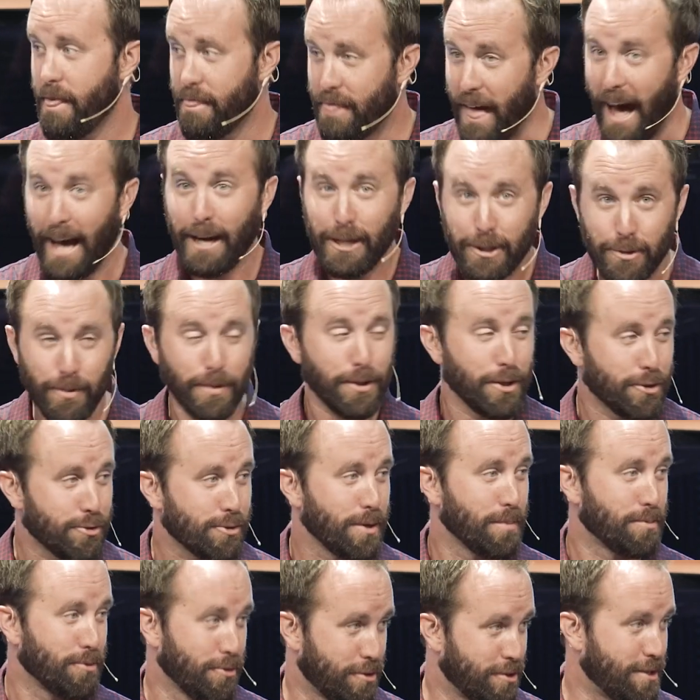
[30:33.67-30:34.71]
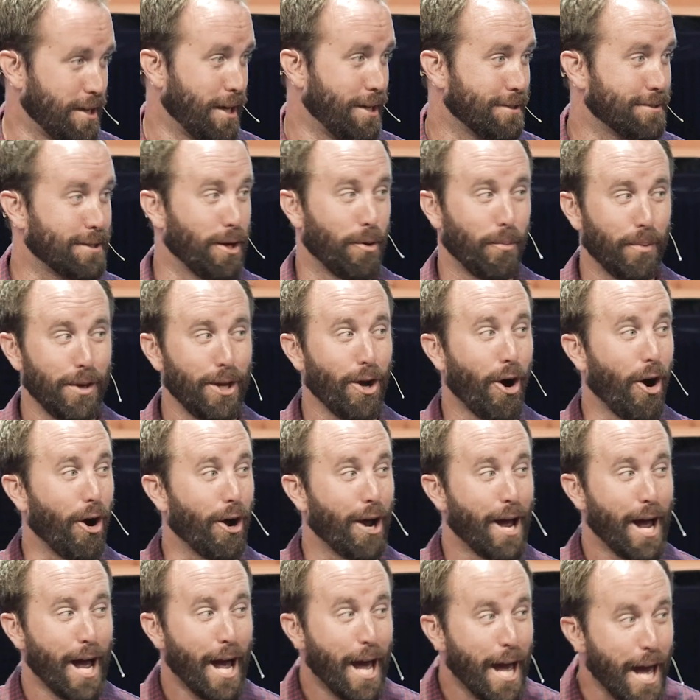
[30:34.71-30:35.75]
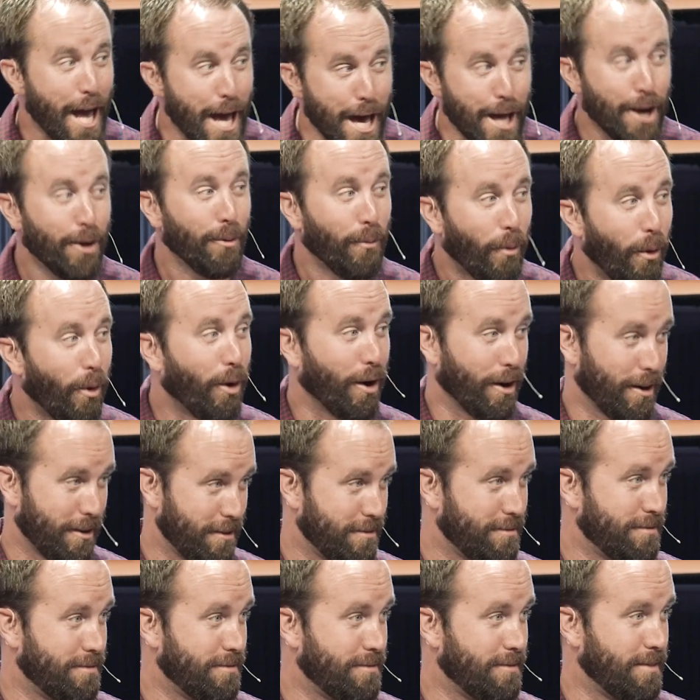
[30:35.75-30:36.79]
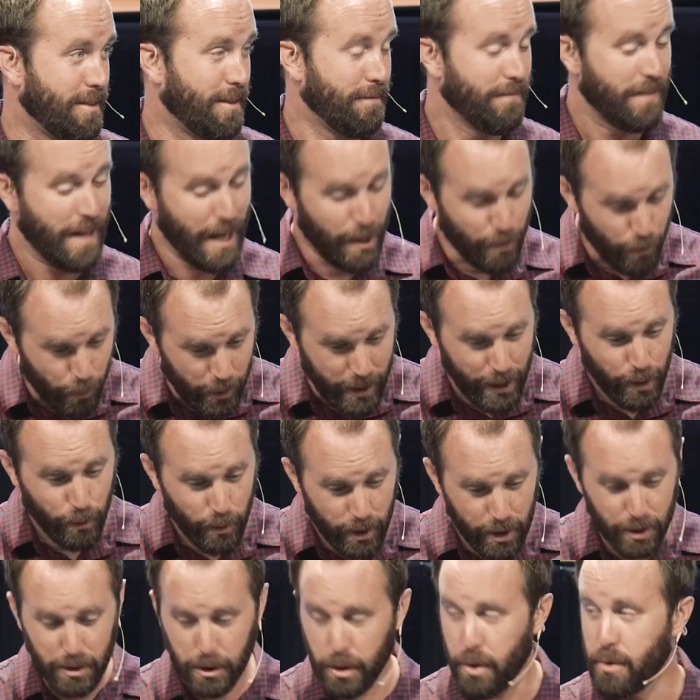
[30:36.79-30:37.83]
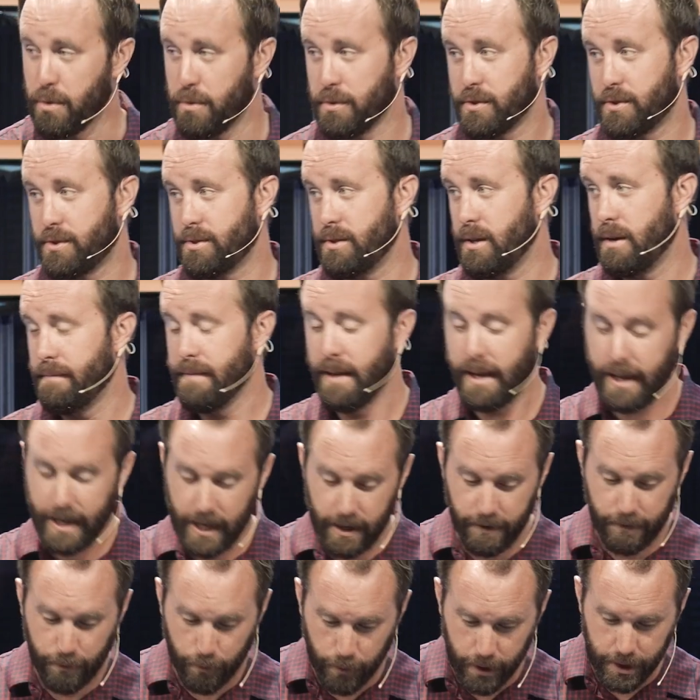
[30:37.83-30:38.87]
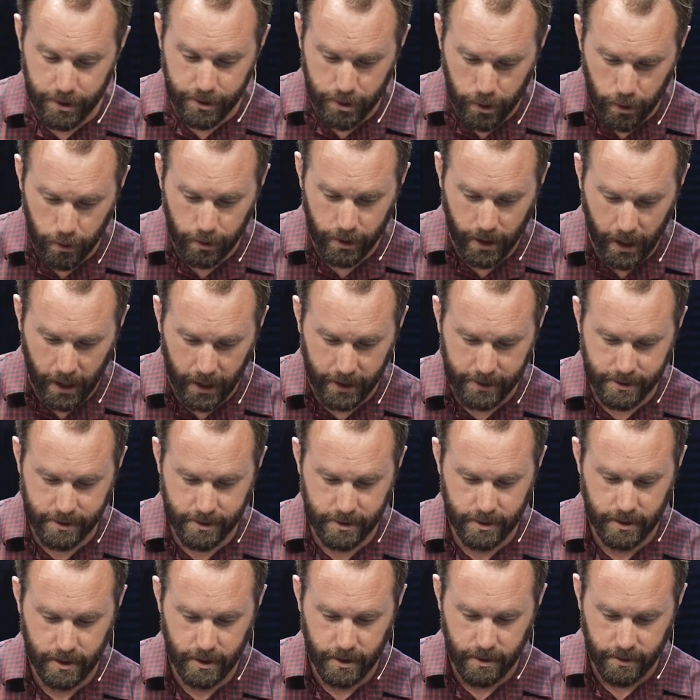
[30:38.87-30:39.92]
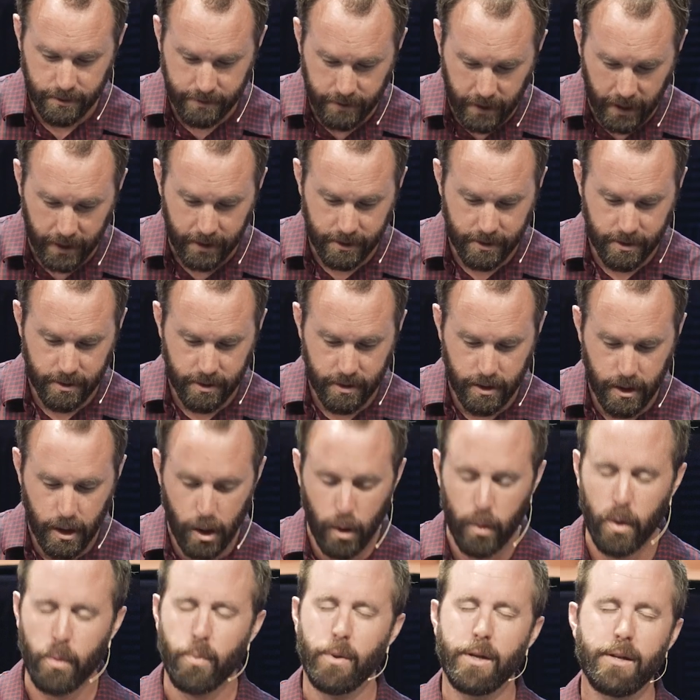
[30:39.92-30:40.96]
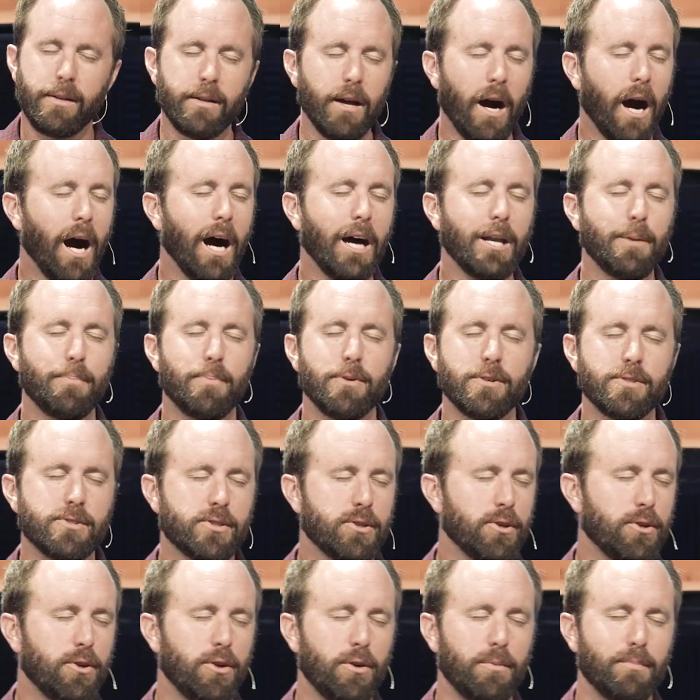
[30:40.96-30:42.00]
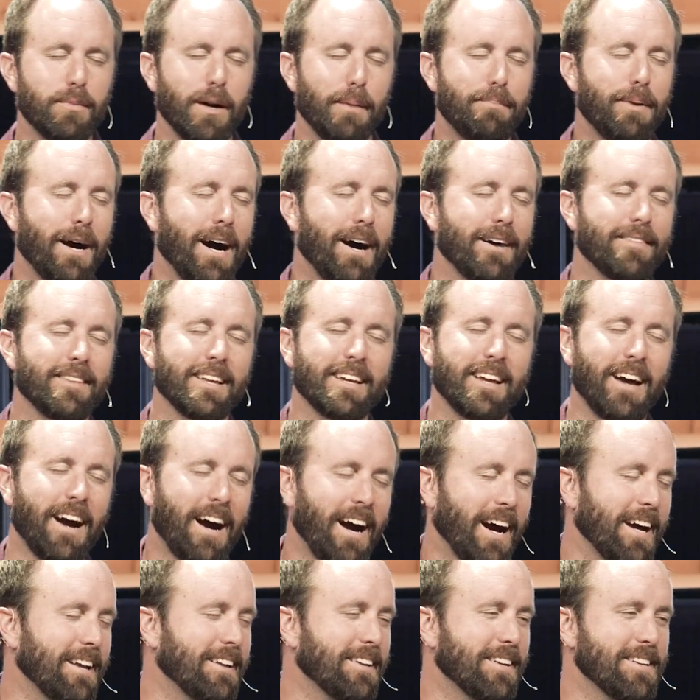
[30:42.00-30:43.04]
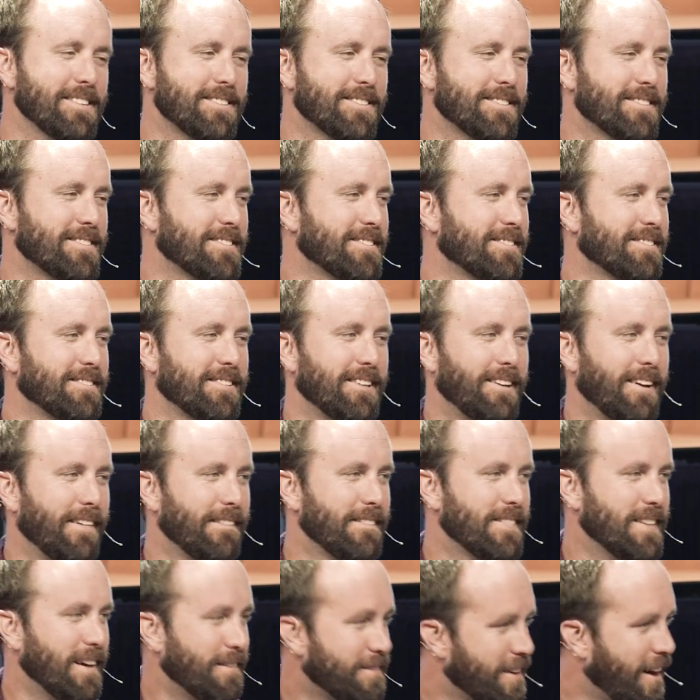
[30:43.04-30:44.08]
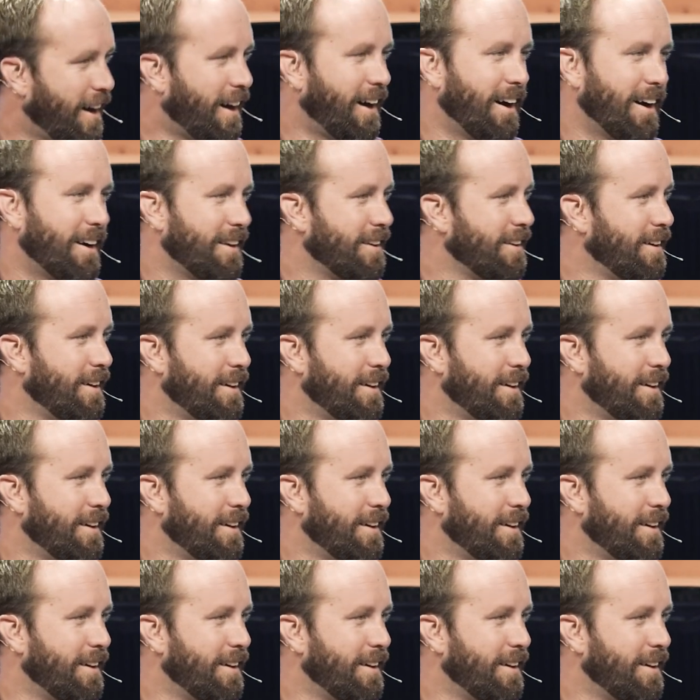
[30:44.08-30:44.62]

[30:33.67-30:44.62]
That is what the scripture says that we are in a war and we will lose if we do not fight. Would we not presume upon the kindness of God?